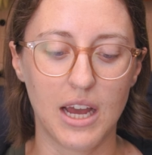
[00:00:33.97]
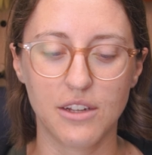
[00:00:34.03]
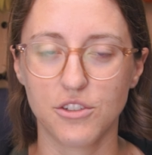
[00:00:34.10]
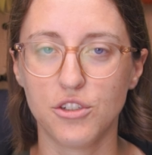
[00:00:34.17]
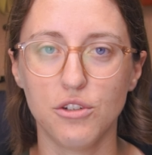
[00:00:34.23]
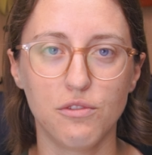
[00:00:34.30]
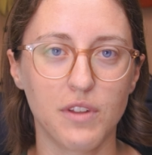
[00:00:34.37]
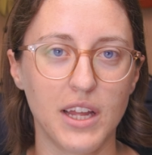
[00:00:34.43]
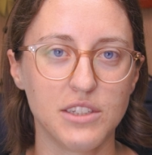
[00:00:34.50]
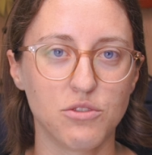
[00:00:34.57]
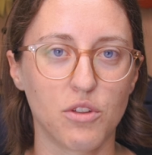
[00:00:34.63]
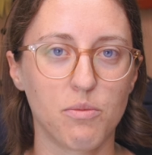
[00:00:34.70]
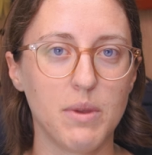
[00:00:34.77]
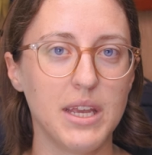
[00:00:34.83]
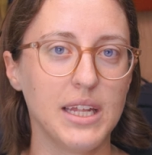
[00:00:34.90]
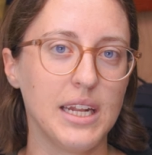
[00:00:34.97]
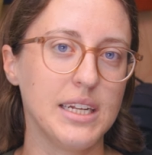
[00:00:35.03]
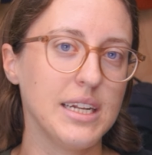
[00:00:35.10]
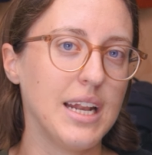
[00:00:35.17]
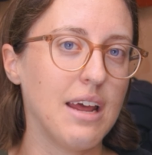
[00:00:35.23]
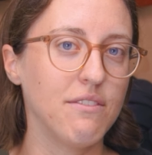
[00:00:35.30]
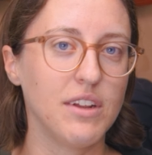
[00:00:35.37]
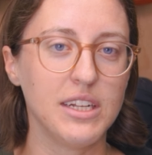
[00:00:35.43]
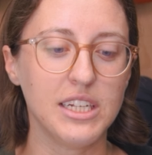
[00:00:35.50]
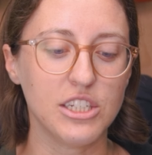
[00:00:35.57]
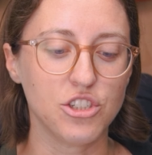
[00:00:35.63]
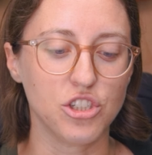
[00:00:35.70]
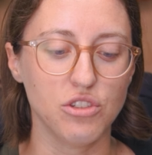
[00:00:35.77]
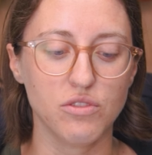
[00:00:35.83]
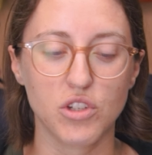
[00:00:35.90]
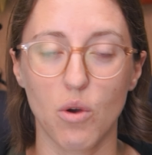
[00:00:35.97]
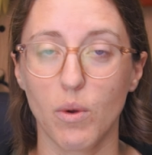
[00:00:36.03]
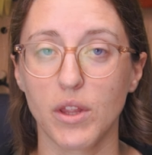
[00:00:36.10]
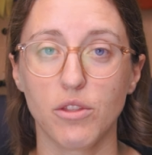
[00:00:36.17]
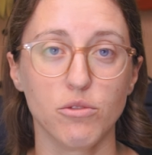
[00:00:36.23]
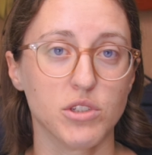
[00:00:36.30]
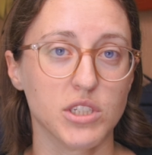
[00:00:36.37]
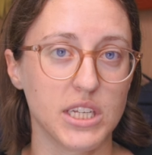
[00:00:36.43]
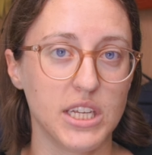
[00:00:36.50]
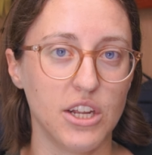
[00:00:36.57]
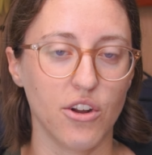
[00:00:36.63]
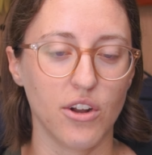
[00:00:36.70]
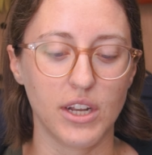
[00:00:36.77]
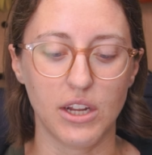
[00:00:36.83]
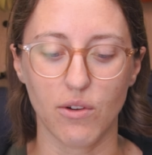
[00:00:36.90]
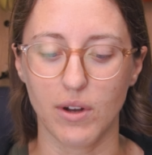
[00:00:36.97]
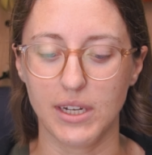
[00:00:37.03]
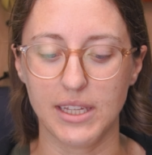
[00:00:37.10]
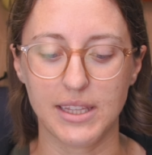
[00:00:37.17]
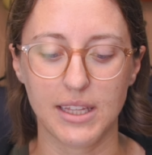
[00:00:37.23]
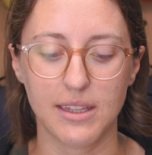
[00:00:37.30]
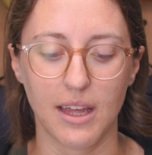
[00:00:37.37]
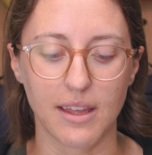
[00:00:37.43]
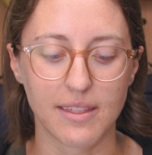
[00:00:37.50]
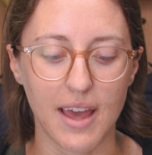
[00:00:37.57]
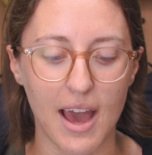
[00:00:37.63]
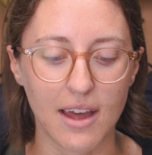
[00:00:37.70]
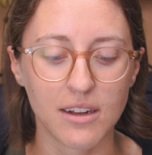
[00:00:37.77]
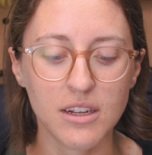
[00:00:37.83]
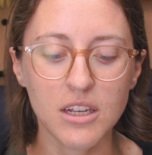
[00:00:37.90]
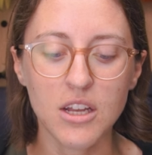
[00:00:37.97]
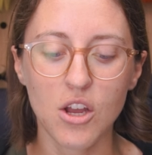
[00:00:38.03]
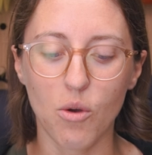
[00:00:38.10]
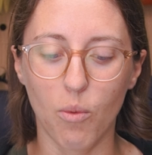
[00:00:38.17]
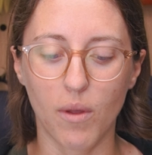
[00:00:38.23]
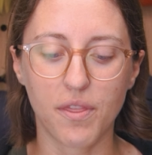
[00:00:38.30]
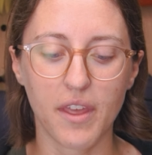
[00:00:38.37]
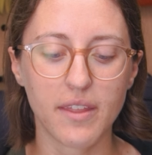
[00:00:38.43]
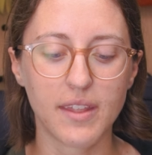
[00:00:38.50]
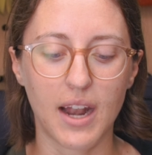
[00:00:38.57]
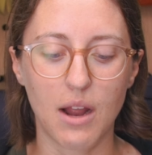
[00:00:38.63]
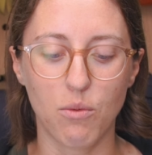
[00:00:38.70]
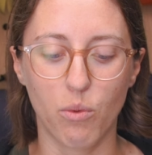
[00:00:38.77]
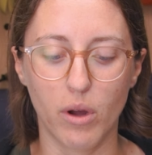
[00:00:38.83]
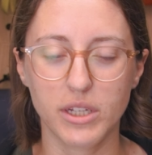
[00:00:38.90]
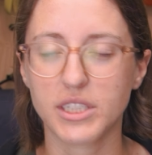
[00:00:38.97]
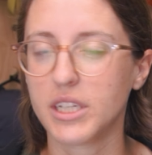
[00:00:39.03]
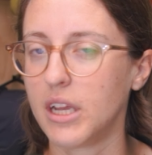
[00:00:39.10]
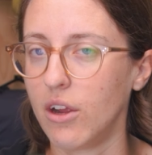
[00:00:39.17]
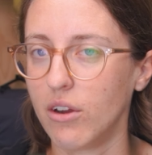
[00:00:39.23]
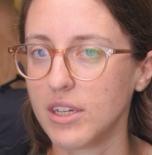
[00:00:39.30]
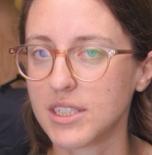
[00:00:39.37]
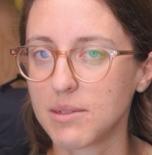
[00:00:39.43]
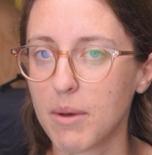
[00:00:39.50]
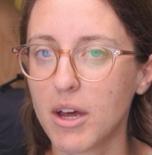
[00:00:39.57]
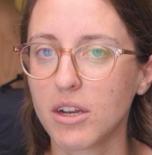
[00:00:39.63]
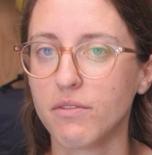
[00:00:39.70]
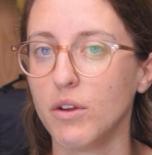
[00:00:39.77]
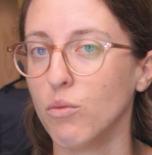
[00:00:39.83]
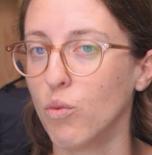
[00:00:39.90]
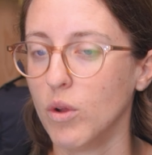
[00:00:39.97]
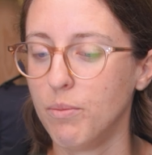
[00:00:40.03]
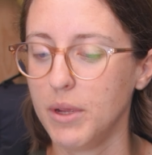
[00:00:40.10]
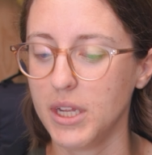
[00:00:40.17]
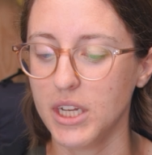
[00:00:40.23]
on 2 flights with me and I didn't have any issues going through security or anything like that. One thing that I was curious about, if it would be